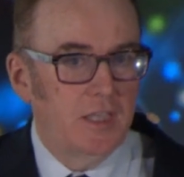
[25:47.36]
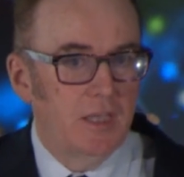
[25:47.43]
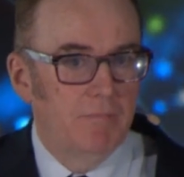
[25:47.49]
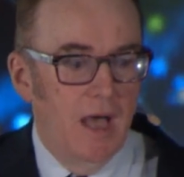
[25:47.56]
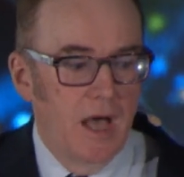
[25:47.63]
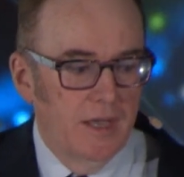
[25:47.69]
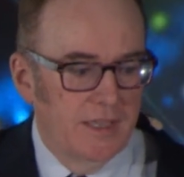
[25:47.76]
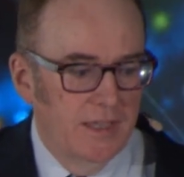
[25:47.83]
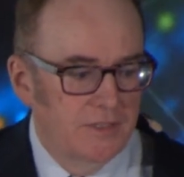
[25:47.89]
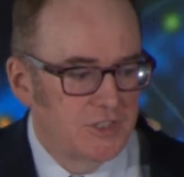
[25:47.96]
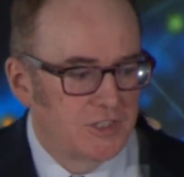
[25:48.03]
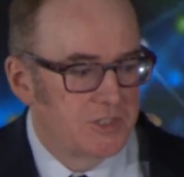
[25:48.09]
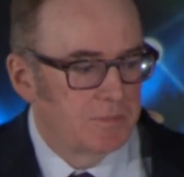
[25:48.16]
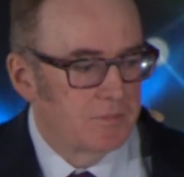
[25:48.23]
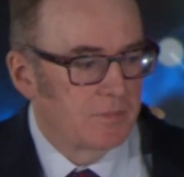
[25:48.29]
income
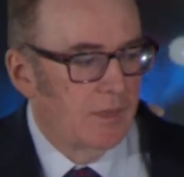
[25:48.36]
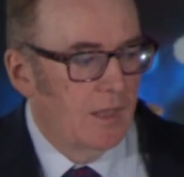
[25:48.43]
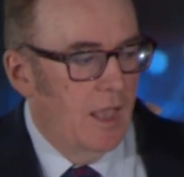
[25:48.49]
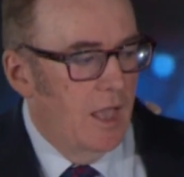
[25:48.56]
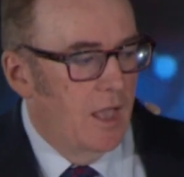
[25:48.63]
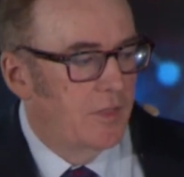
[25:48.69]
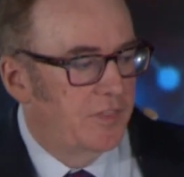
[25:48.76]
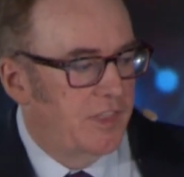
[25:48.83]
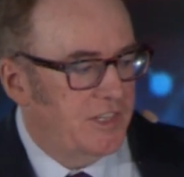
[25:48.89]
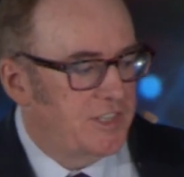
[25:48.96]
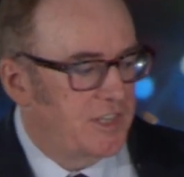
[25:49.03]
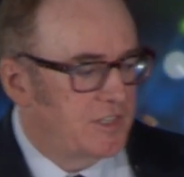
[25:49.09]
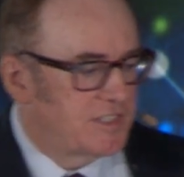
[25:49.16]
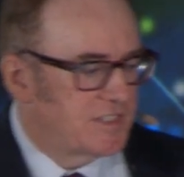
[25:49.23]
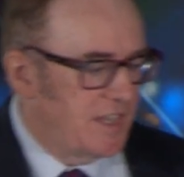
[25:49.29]
markets,
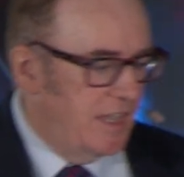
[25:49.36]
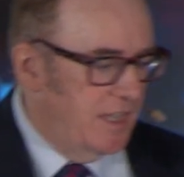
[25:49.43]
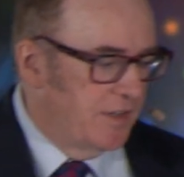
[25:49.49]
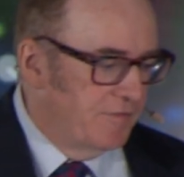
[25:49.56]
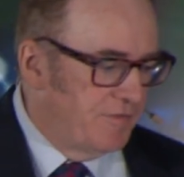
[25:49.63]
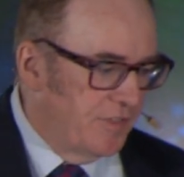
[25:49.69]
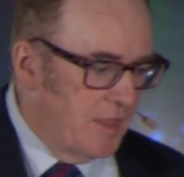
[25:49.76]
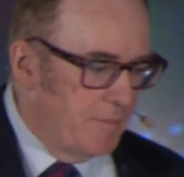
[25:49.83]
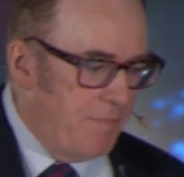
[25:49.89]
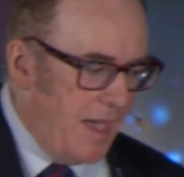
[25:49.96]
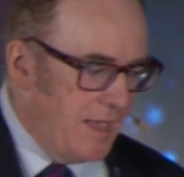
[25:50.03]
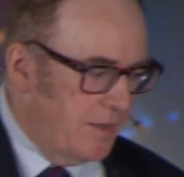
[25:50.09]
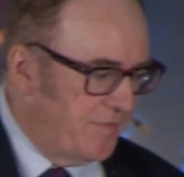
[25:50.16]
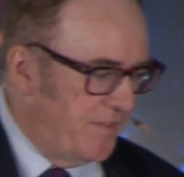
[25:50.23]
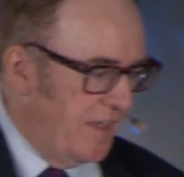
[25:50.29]
this is taken from the
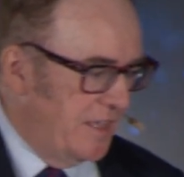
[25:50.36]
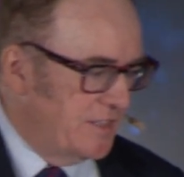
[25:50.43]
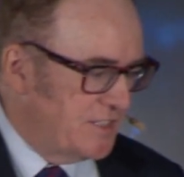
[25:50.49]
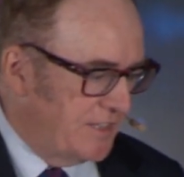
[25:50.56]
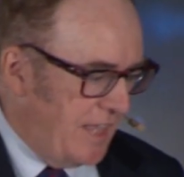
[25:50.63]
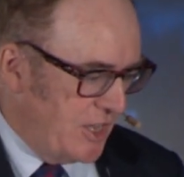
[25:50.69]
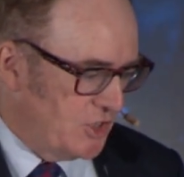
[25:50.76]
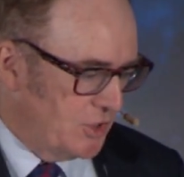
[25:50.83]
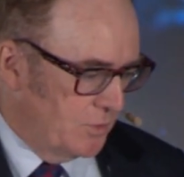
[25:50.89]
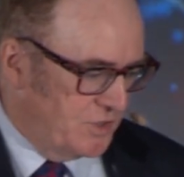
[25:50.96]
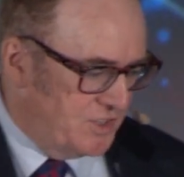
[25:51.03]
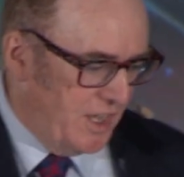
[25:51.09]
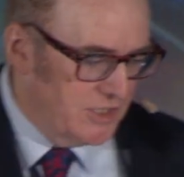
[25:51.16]
Bank for International